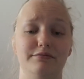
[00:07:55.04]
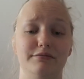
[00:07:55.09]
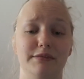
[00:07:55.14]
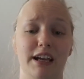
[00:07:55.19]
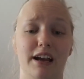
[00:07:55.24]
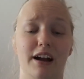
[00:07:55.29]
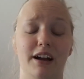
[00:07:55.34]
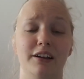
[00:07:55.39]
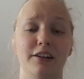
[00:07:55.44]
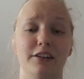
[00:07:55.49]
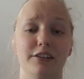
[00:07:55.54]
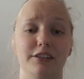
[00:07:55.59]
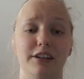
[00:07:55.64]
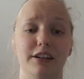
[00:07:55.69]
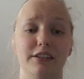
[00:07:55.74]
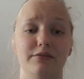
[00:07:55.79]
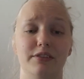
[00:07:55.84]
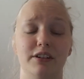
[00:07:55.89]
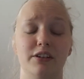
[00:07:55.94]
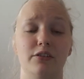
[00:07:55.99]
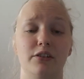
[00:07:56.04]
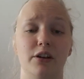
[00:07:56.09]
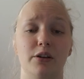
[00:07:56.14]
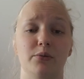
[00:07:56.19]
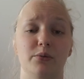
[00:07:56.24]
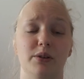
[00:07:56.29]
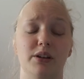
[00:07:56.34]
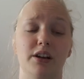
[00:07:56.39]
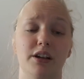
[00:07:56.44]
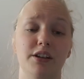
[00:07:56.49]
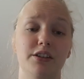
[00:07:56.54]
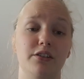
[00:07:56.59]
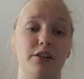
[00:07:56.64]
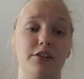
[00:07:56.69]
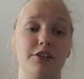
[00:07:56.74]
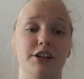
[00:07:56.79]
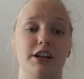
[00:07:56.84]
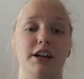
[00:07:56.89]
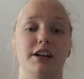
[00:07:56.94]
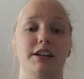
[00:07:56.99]
yeah, I got that figured out. We got our
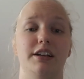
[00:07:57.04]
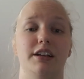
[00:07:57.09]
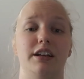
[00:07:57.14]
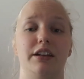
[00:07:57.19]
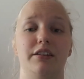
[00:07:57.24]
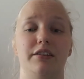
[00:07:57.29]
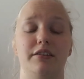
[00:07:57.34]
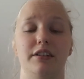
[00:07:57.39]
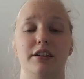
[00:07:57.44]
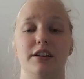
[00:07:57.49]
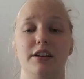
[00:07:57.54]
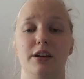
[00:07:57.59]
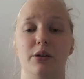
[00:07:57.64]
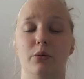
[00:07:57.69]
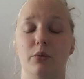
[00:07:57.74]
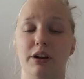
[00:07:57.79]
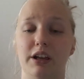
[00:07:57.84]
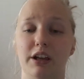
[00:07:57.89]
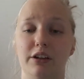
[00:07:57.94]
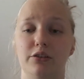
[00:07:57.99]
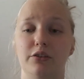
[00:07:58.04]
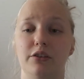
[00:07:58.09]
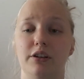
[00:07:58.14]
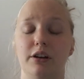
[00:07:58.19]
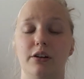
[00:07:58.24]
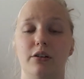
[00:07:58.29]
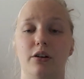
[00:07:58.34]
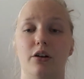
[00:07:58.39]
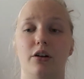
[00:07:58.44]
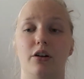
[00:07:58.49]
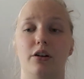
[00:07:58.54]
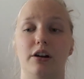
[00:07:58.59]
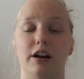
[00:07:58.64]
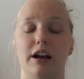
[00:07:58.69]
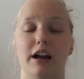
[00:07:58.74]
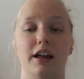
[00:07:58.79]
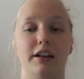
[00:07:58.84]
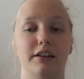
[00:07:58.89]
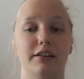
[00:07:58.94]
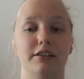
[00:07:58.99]
jackets. We get to the car
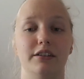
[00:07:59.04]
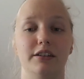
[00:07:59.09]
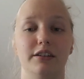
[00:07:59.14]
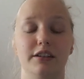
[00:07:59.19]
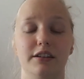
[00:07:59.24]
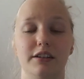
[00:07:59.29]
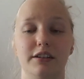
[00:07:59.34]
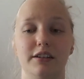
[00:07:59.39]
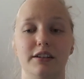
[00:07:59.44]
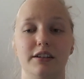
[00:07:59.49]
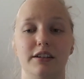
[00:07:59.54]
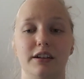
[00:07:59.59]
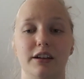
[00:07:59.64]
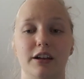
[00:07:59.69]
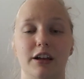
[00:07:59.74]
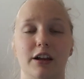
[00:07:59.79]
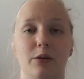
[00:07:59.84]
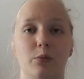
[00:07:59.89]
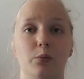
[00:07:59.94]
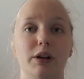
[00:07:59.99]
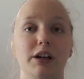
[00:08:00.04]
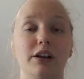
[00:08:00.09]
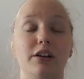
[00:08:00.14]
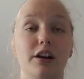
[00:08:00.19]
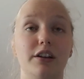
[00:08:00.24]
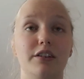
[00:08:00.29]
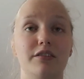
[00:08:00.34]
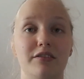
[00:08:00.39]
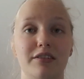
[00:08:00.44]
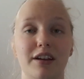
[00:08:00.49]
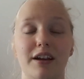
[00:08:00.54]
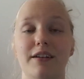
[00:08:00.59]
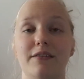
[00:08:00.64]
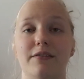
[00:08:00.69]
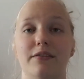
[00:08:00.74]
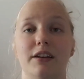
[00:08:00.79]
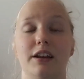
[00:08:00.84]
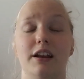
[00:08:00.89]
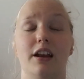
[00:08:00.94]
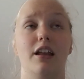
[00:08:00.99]
and we got safely,